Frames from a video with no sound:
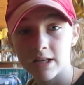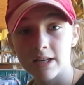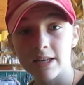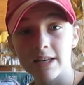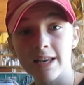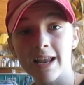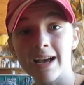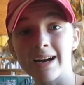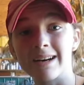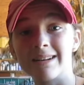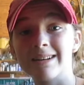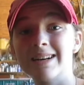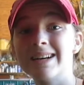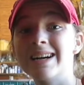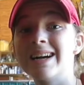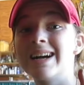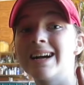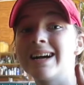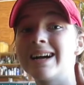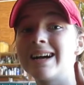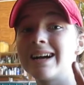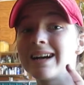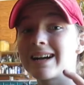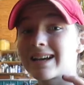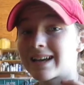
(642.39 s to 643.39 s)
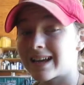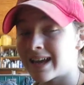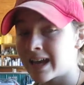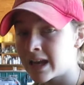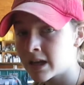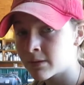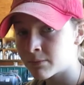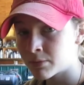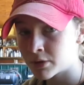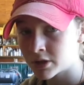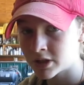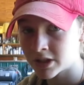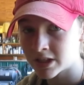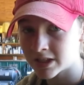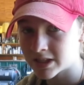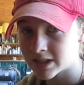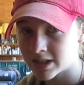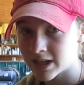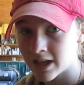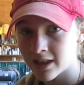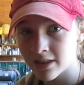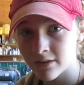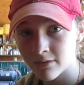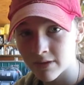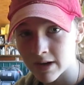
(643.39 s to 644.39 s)
Now, can't put this
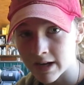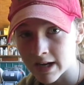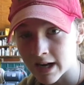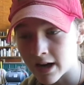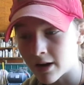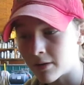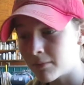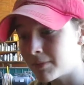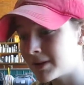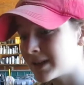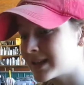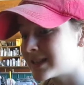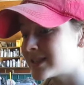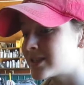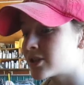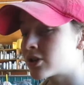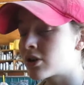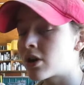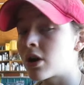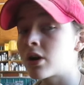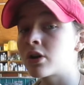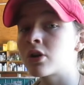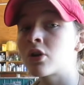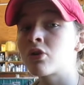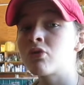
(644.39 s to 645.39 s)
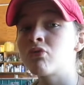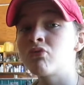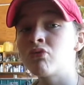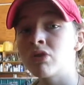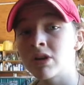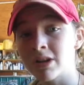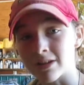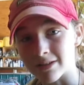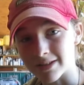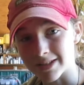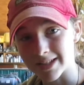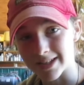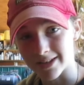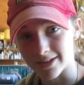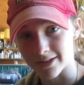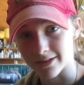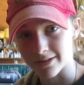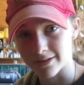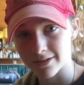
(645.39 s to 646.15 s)
together right now because there are no drills here.